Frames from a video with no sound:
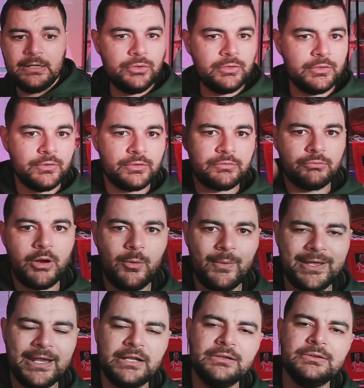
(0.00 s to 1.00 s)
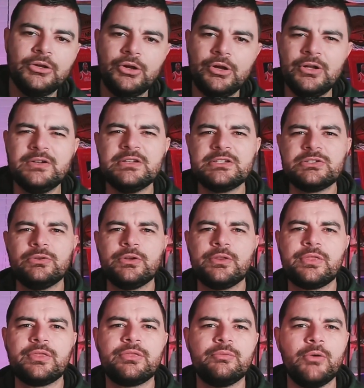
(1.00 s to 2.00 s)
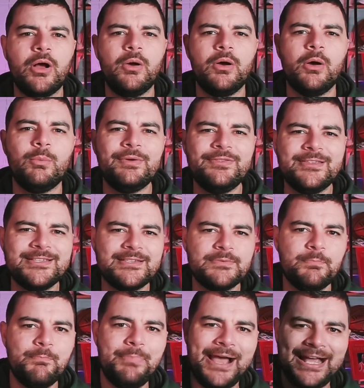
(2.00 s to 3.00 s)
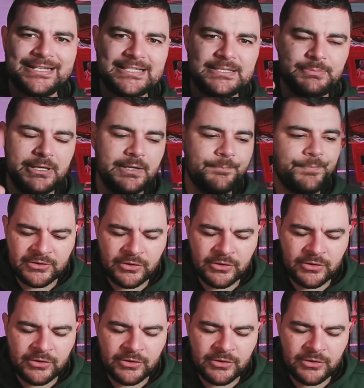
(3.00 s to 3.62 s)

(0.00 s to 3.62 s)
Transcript: you can throw it and learn to sort of throw it with this backspin.